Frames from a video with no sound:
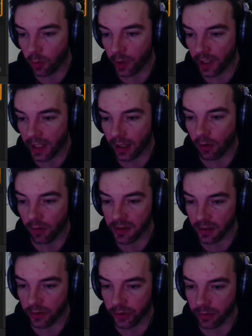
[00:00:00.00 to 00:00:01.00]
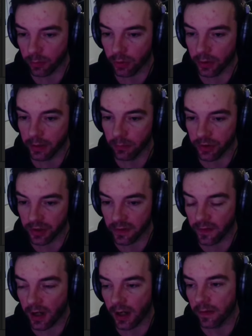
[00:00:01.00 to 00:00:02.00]
we hit our resolution point, which is
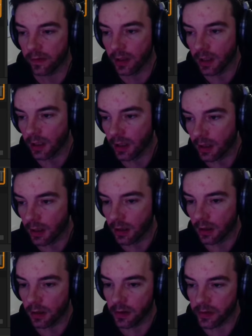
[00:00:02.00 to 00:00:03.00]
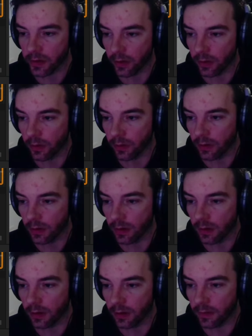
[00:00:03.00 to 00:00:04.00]
5. So
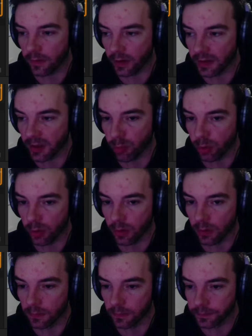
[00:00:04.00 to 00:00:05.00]
for example,